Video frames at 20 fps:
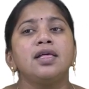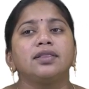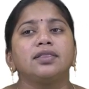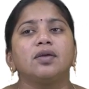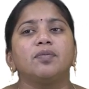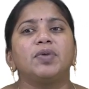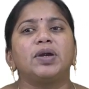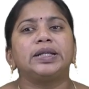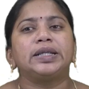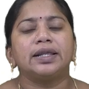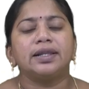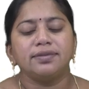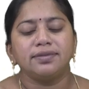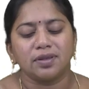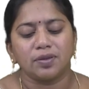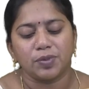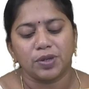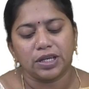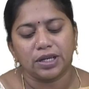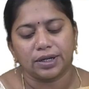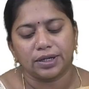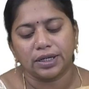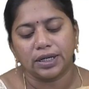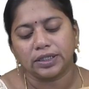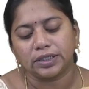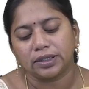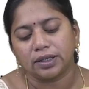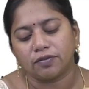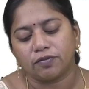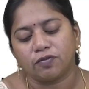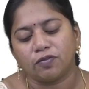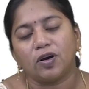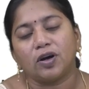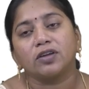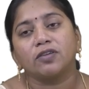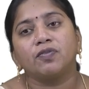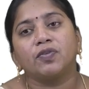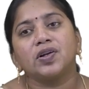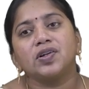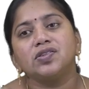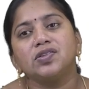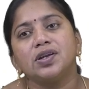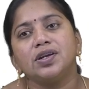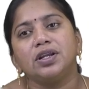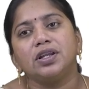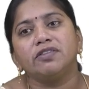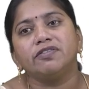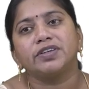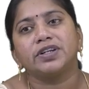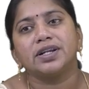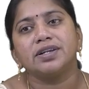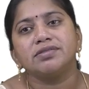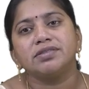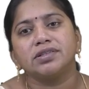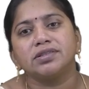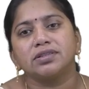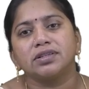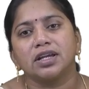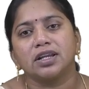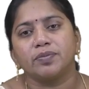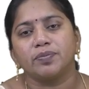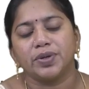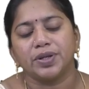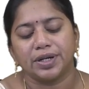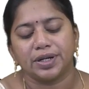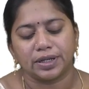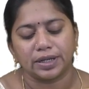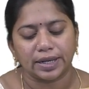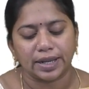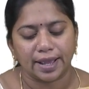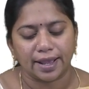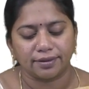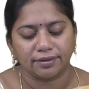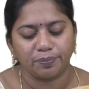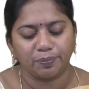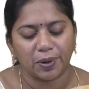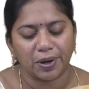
the metal semiconductor work function differences can be written as